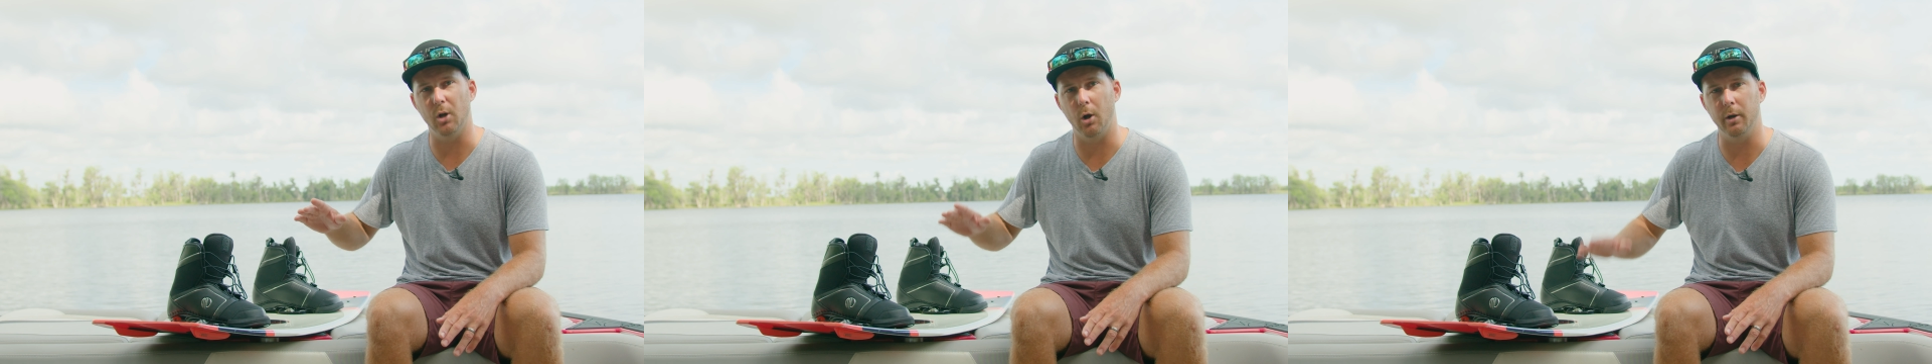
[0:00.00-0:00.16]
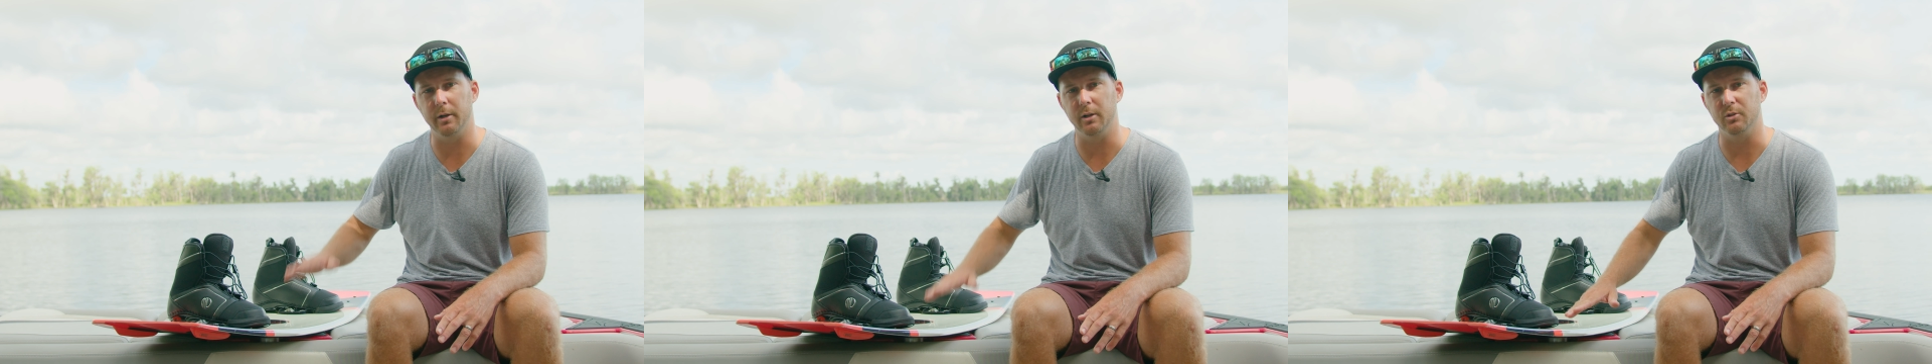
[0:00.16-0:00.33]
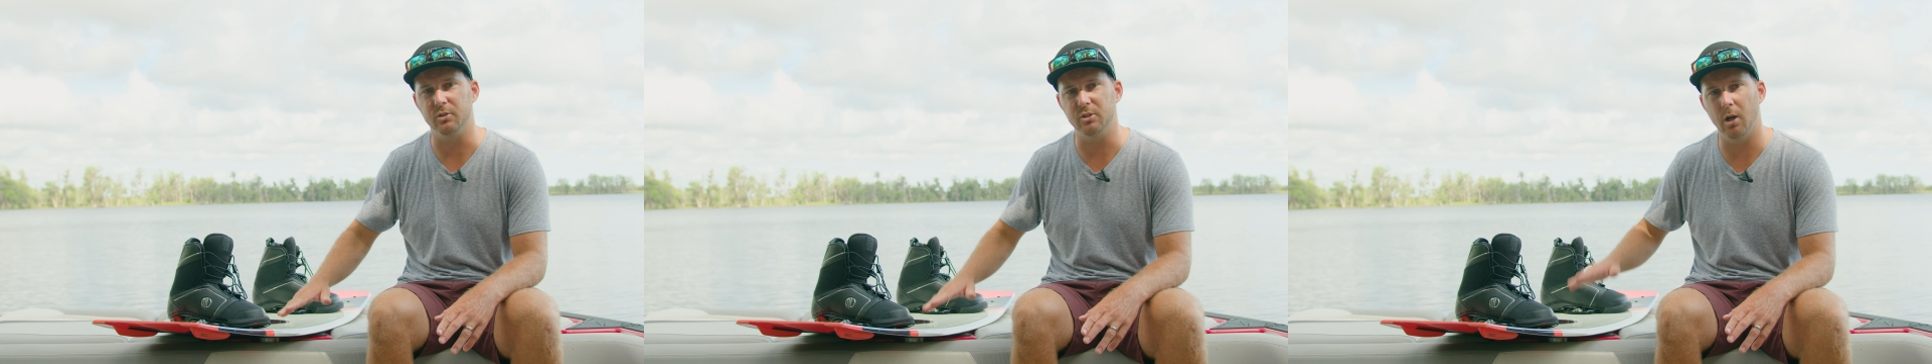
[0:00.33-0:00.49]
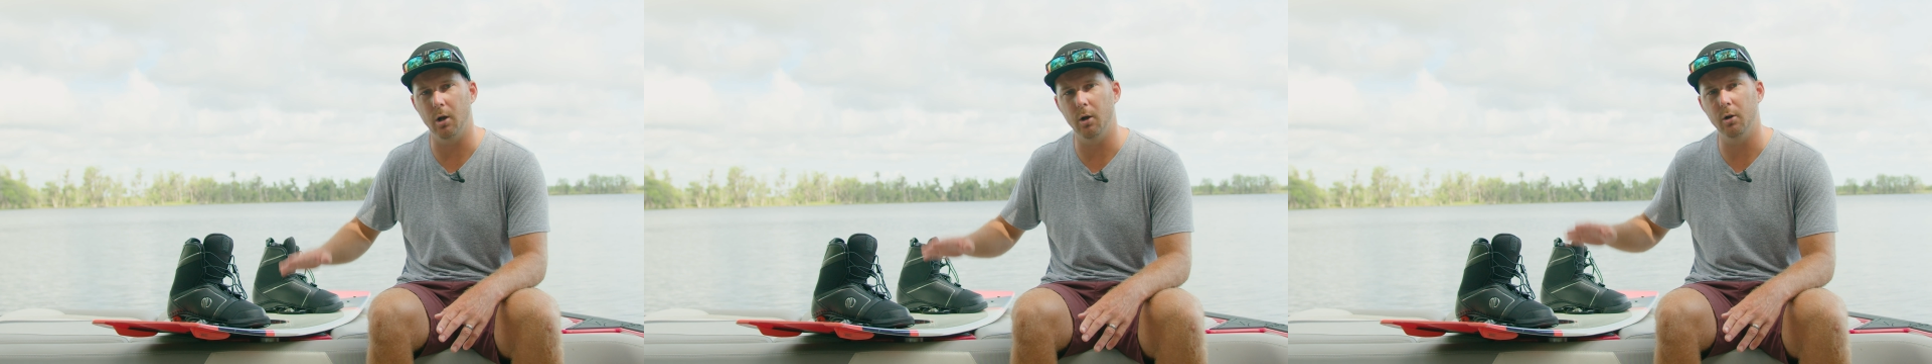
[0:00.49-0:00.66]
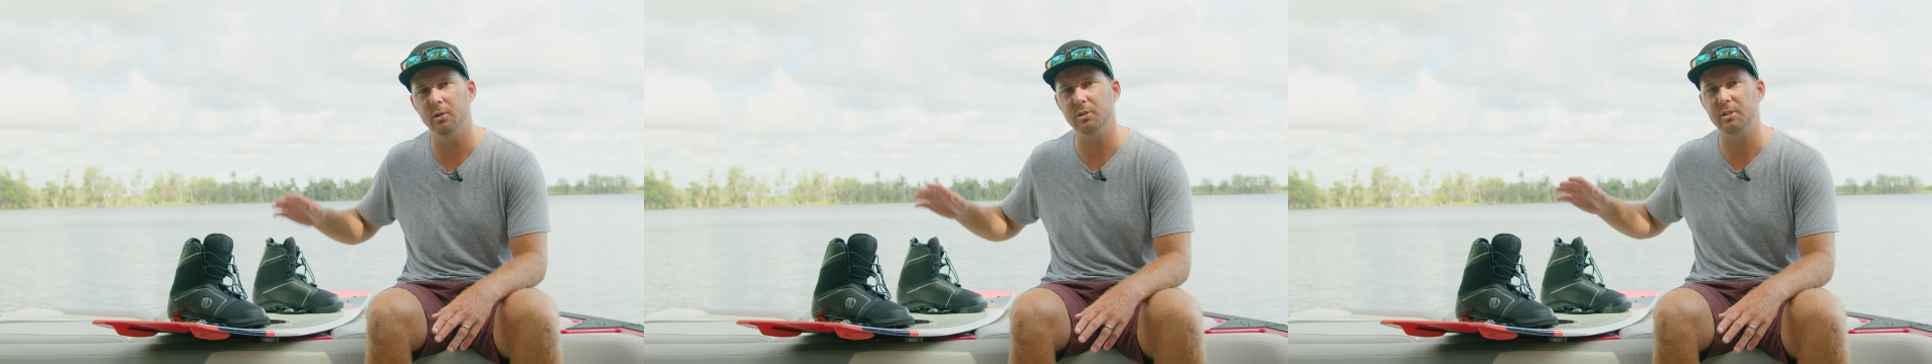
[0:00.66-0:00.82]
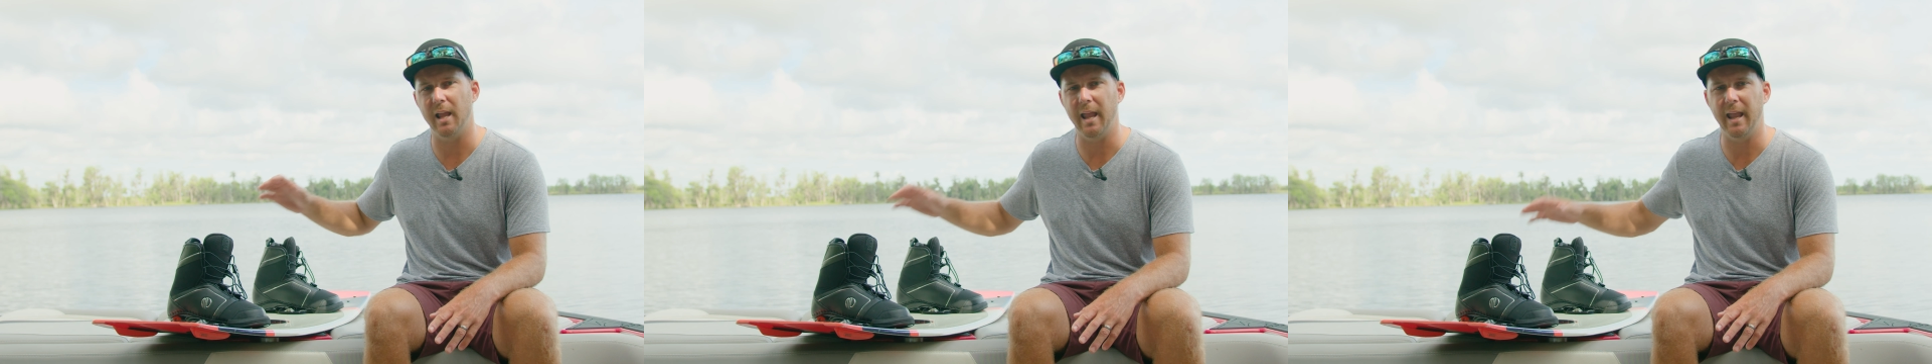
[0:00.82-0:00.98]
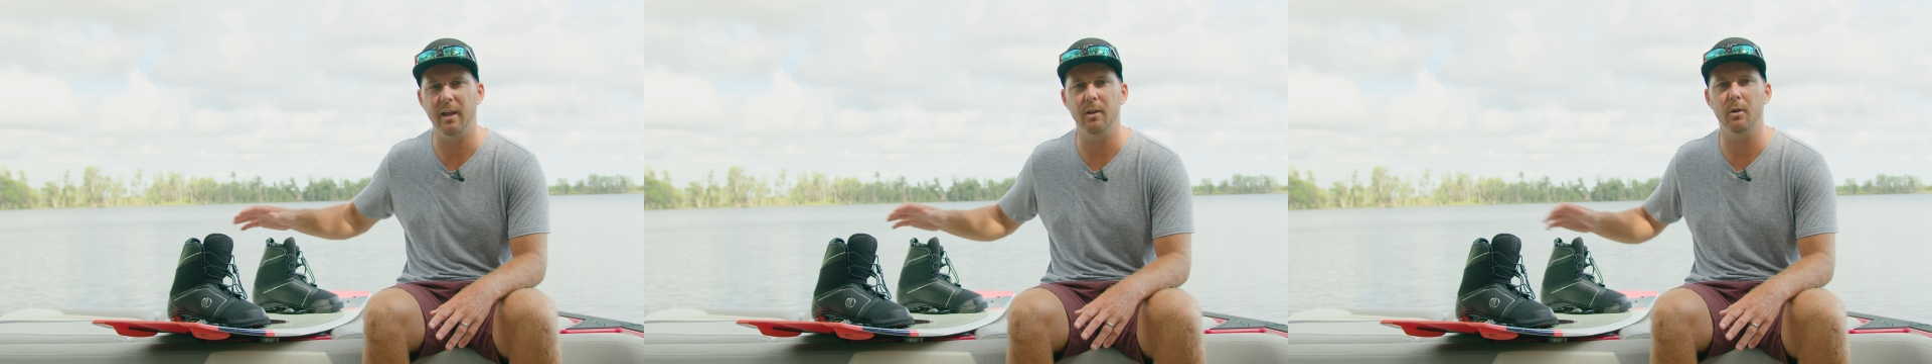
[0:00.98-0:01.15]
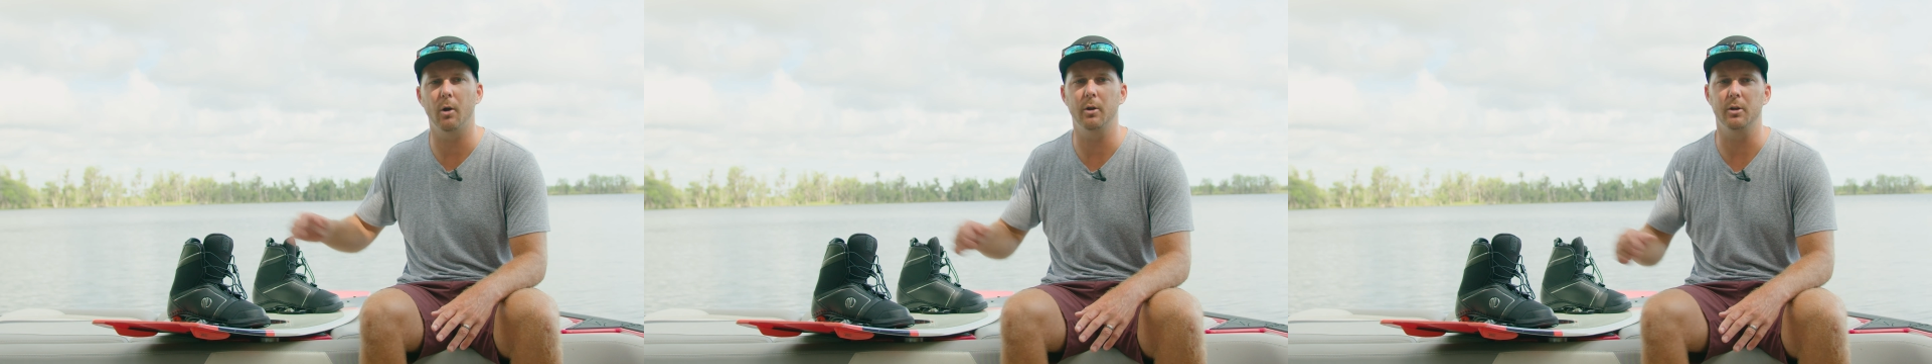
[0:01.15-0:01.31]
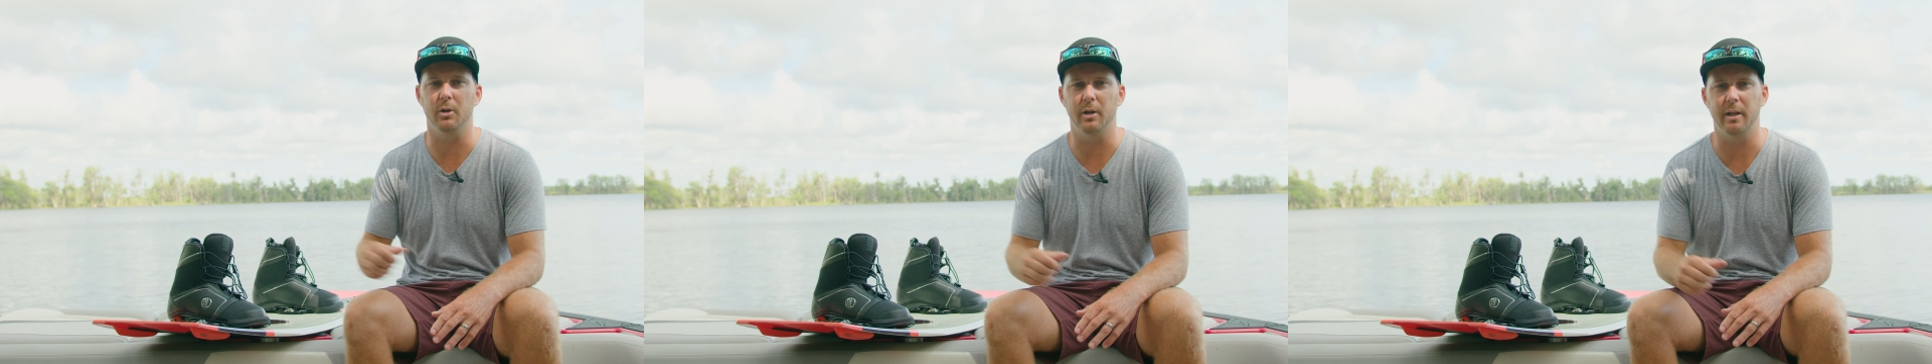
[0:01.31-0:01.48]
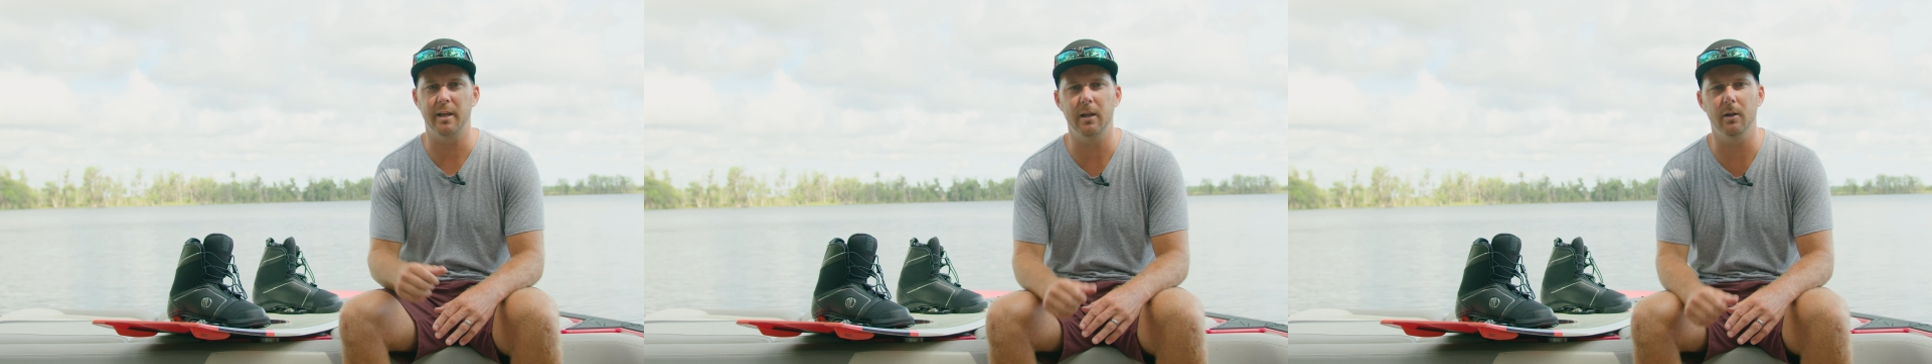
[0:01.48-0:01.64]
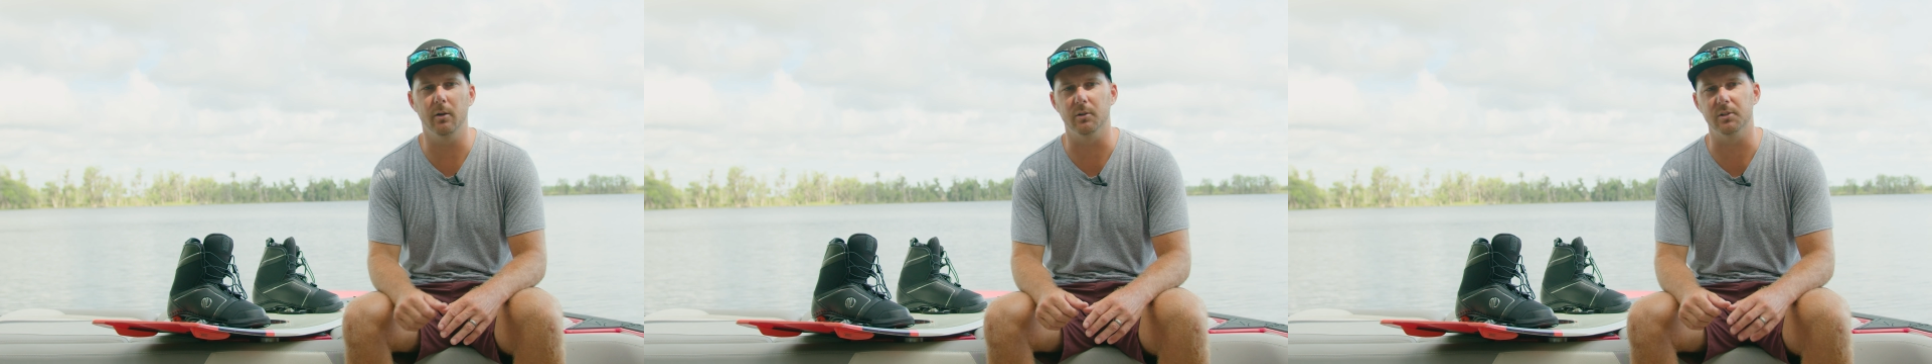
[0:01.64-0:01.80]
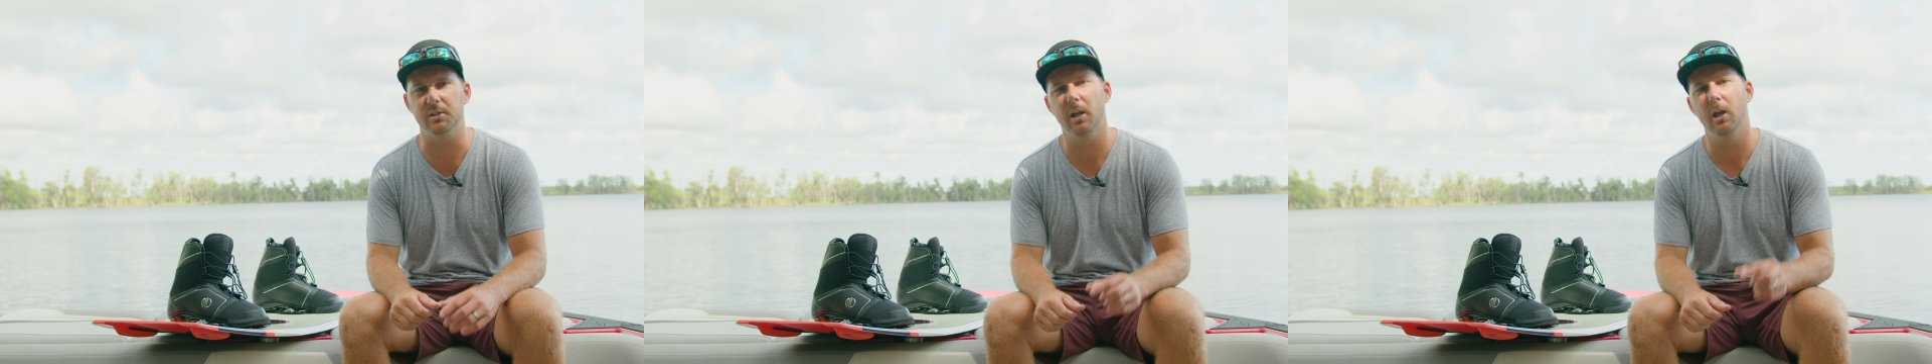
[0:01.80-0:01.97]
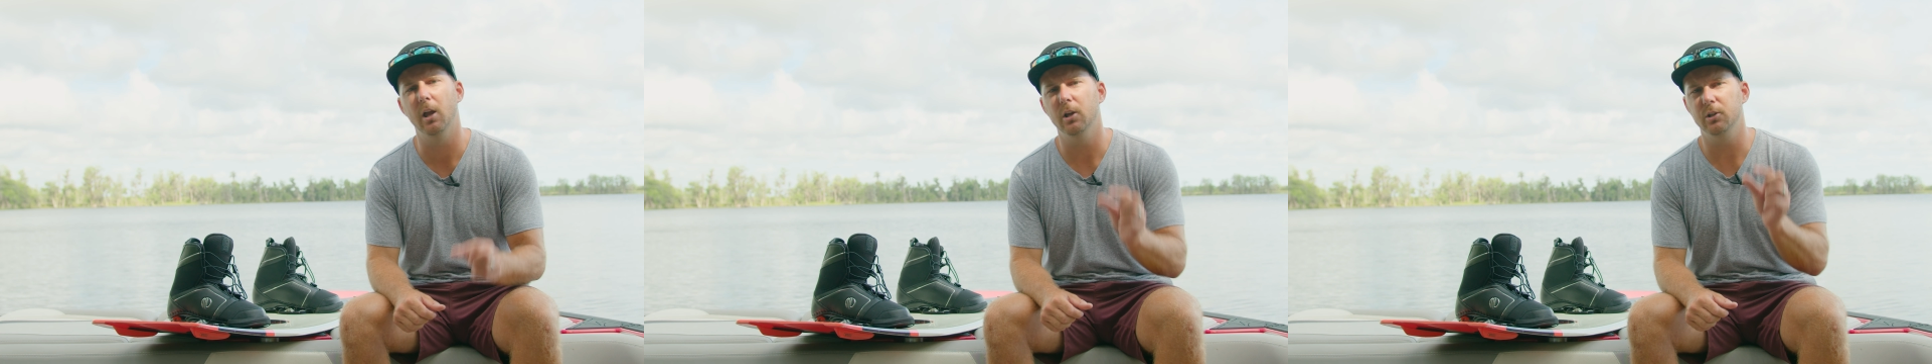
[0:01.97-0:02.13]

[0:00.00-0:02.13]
on your toes and on your heels